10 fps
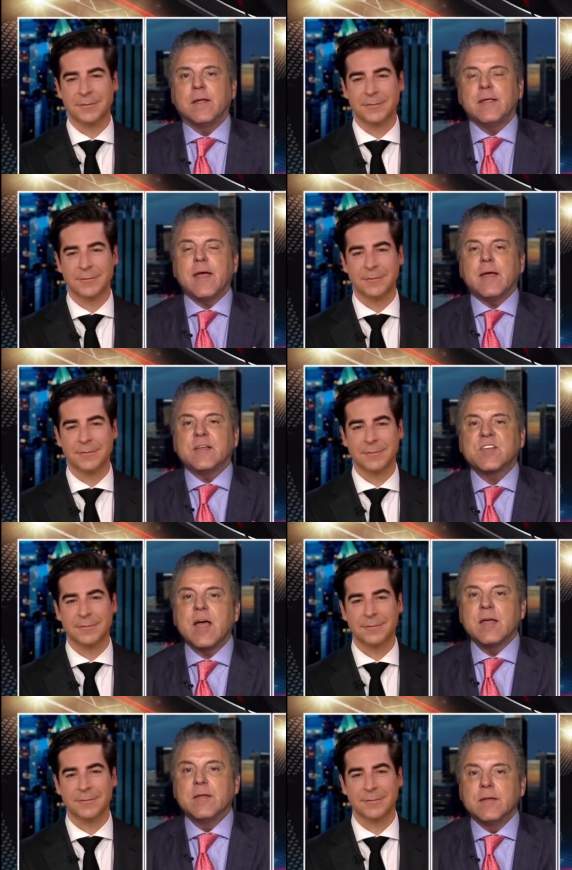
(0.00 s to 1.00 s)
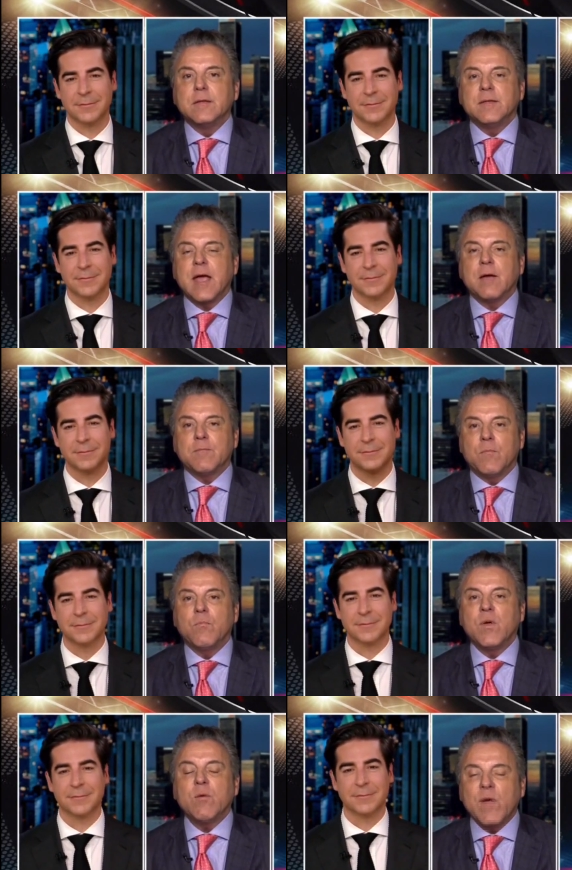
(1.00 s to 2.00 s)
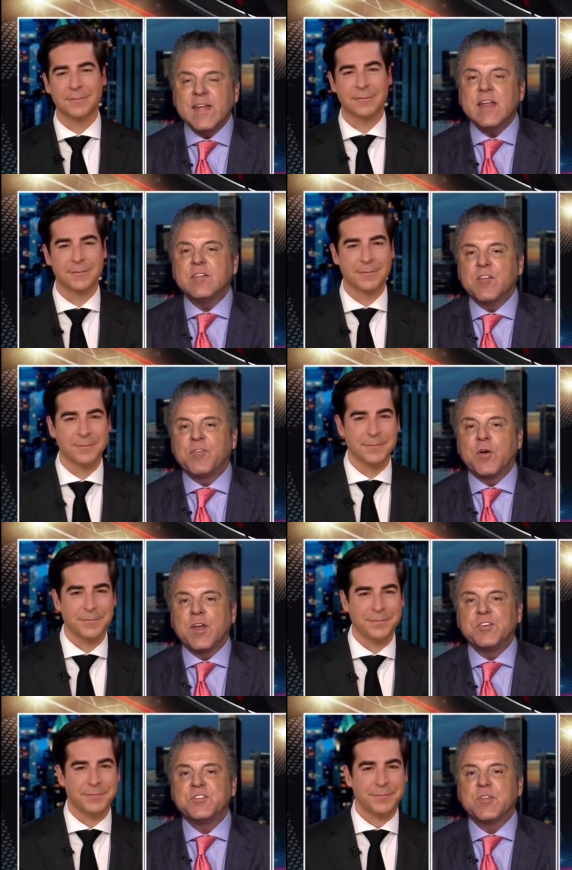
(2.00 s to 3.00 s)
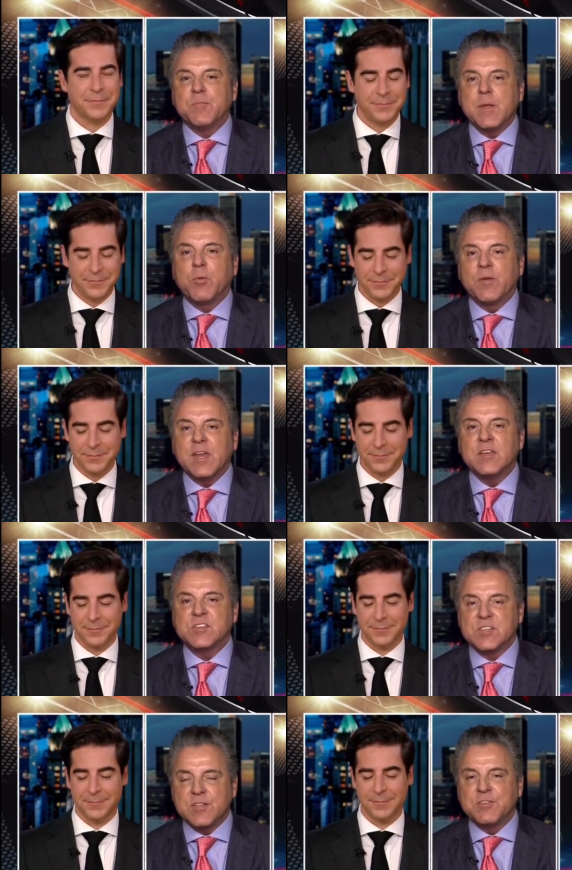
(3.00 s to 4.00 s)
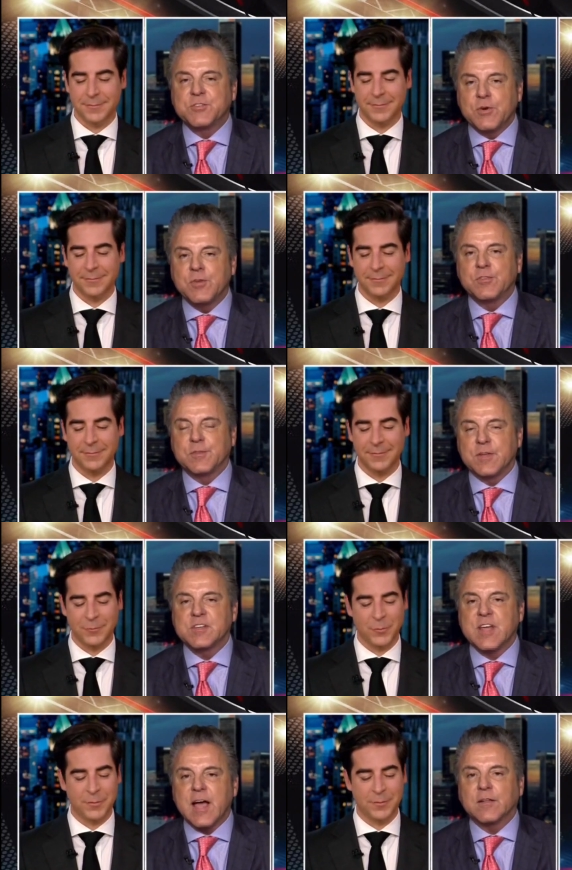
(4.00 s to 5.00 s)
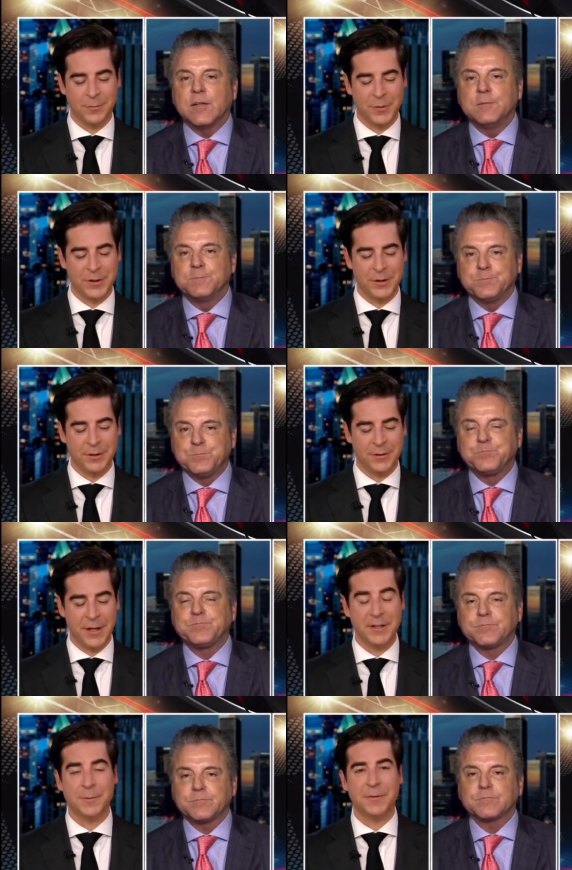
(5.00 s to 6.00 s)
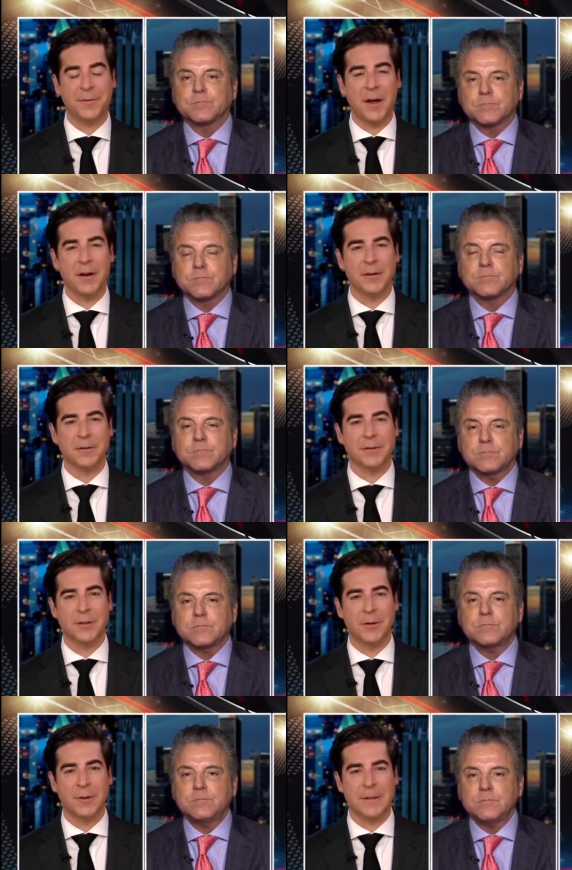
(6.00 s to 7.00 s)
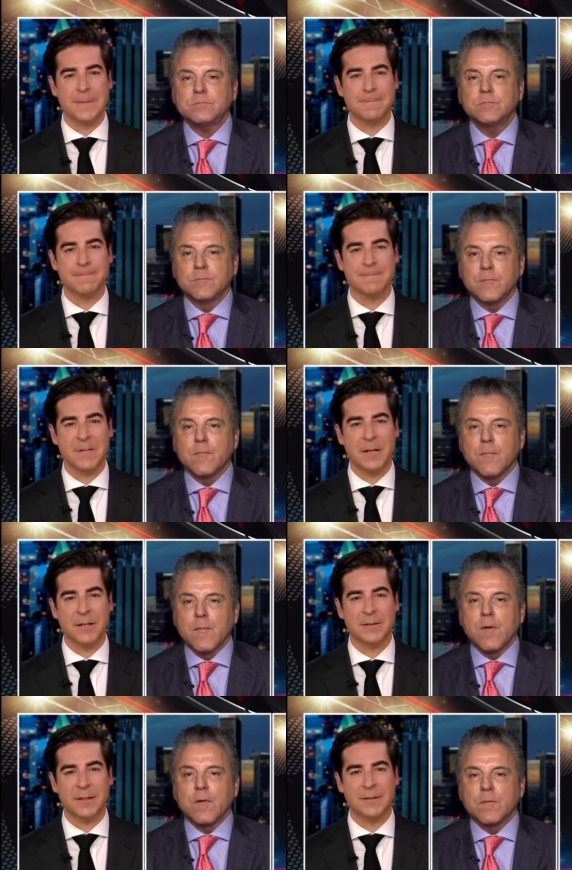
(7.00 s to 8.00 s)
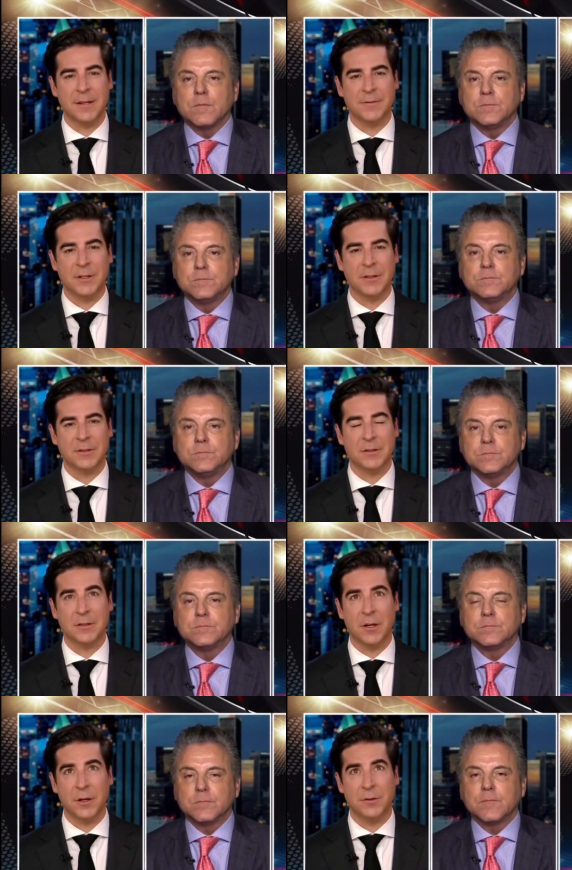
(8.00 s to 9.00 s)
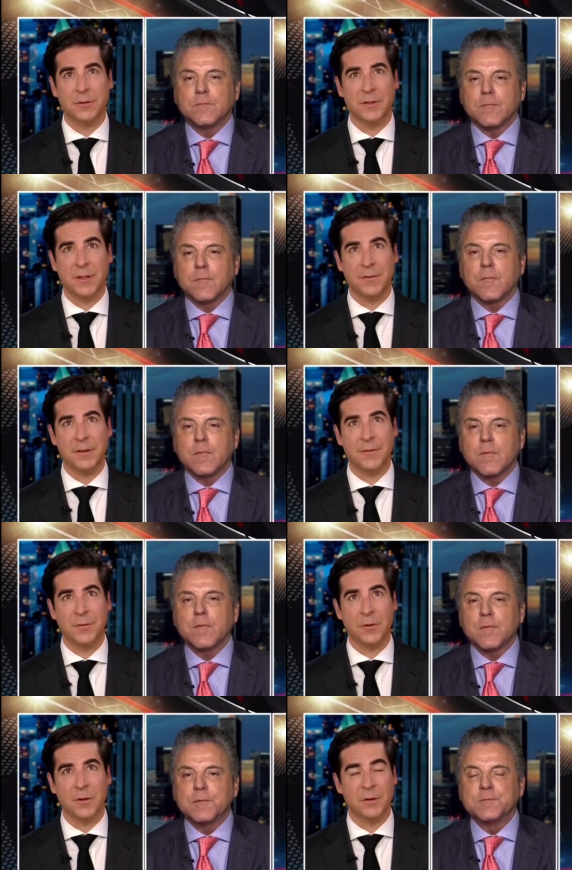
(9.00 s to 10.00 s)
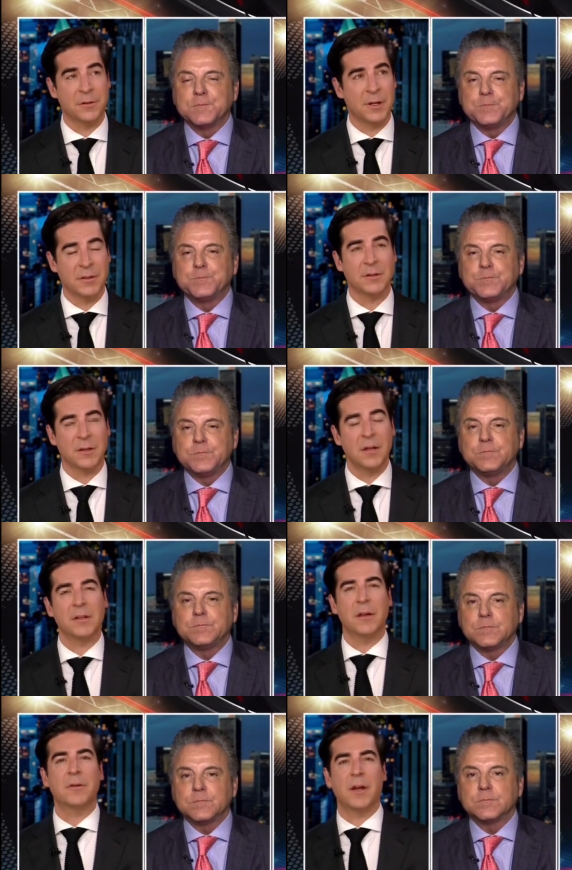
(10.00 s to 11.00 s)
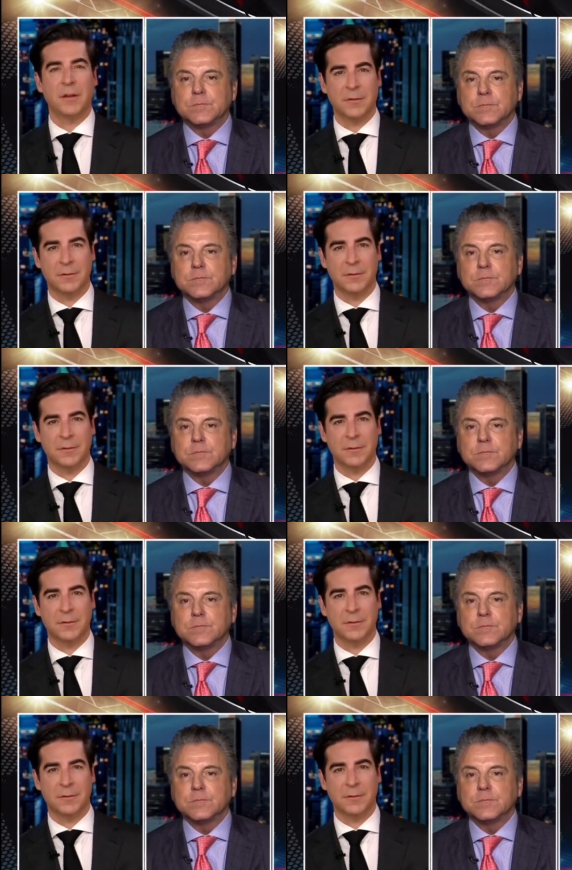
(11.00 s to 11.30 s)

Speaker 1: Yeah, exactly. Yeah, we, we need the footage. The people need to see the truth. Exactly. We
Speaker 2: do. And he's been fired. So um, I guess that saves us $174,000. Yeah, okay.